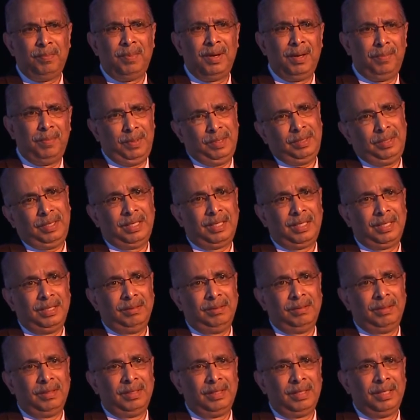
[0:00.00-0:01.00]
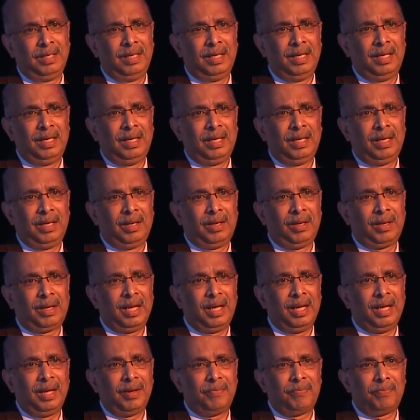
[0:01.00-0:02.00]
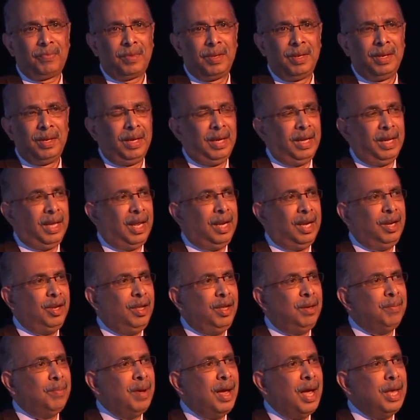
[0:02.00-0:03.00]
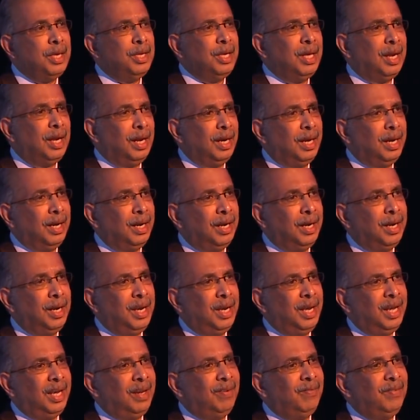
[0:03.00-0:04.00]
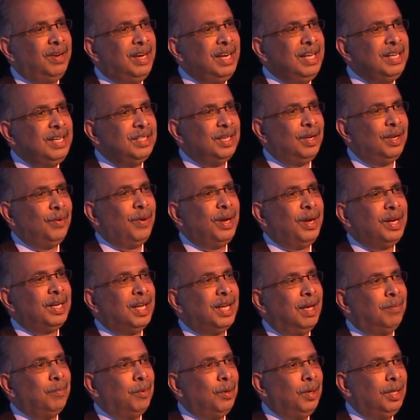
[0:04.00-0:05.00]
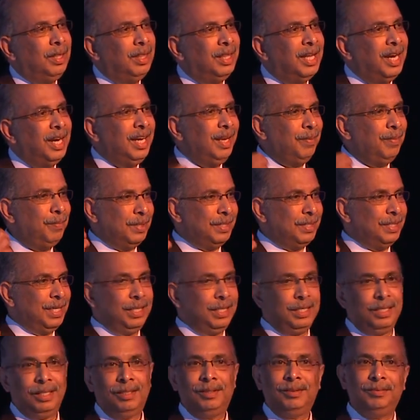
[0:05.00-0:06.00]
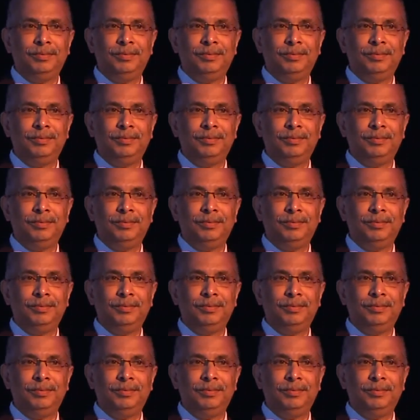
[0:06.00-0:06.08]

purposes. Okay? Can you imagine if diesel went up 30%?